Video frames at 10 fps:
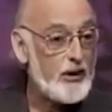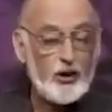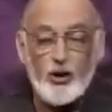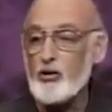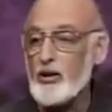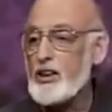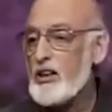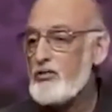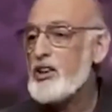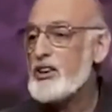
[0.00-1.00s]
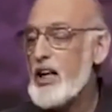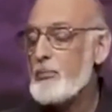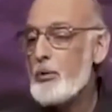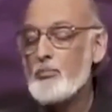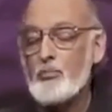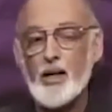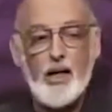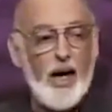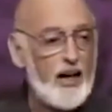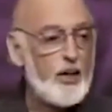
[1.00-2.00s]
So let's say, for example,
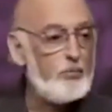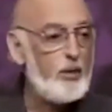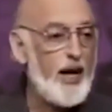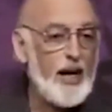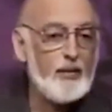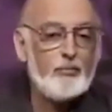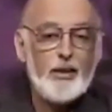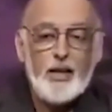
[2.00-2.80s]
I complain.